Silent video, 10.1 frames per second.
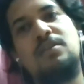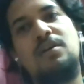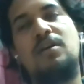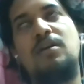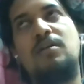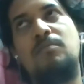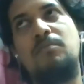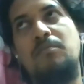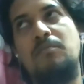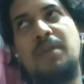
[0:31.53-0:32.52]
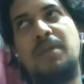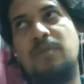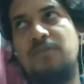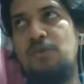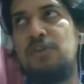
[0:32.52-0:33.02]
Uh, but
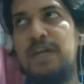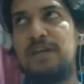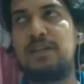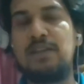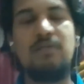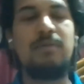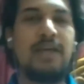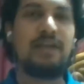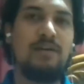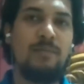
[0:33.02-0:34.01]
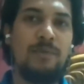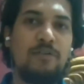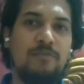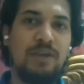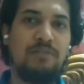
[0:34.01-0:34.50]
before that, there'll be like a bit
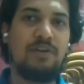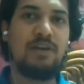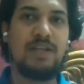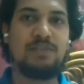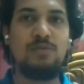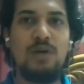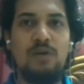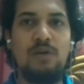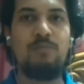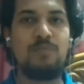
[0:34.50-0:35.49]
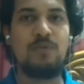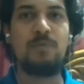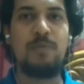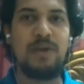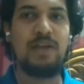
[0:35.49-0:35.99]
of briefing and as to how to
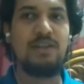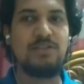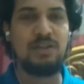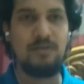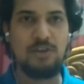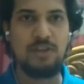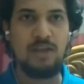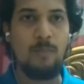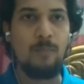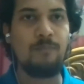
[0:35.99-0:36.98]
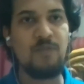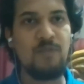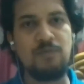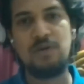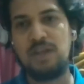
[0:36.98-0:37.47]
prepare each and every theme,
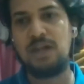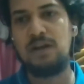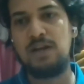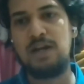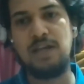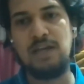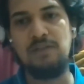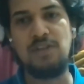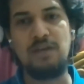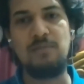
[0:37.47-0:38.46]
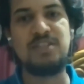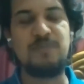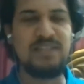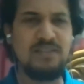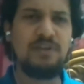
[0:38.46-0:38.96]
but regarding everything. But
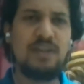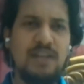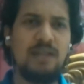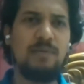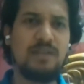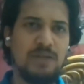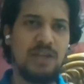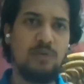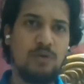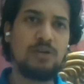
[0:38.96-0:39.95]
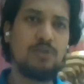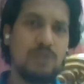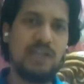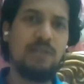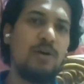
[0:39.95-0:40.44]
specifically, I'll be explaining what to
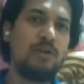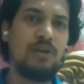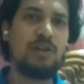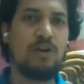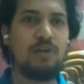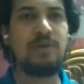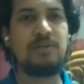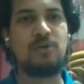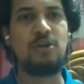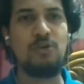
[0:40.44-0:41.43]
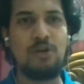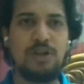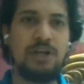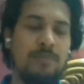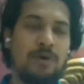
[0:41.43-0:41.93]
read about in economics, what to not
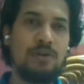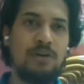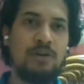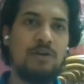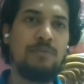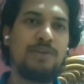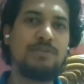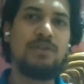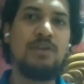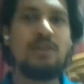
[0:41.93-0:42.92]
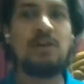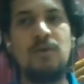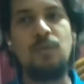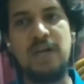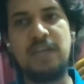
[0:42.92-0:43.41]
read about in economics.
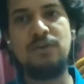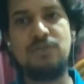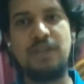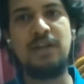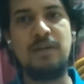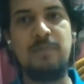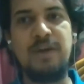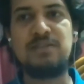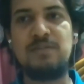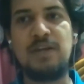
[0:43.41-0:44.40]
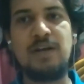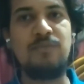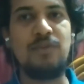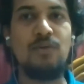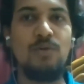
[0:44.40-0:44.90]
Where usually in debates it
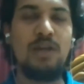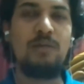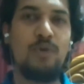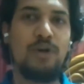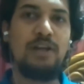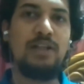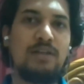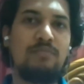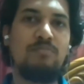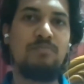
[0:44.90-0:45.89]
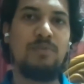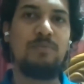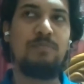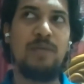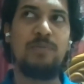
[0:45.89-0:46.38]
becomes a unique point that
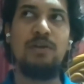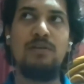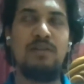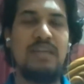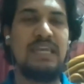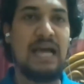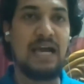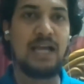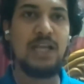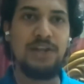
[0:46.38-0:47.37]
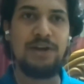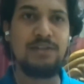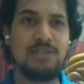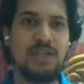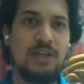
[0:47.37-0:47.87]
people lack in
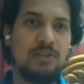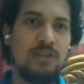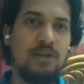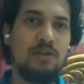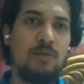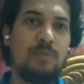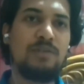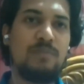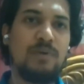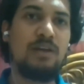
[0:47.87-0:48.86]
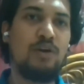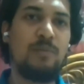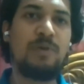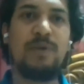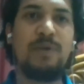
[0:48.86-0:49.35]
understanding the economic
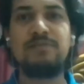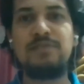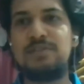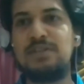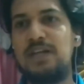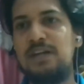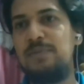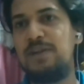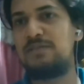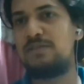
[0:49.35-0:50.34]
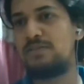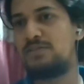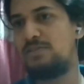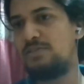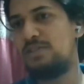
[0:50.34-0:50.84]
part of this entire debate
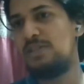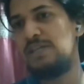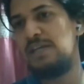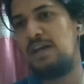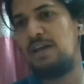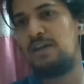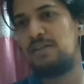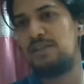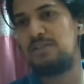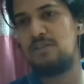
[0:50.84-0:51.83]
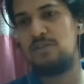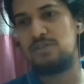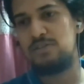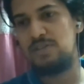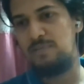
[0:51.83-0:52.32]
structure and things along
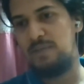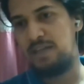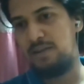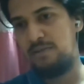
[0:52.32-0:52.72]
the same line.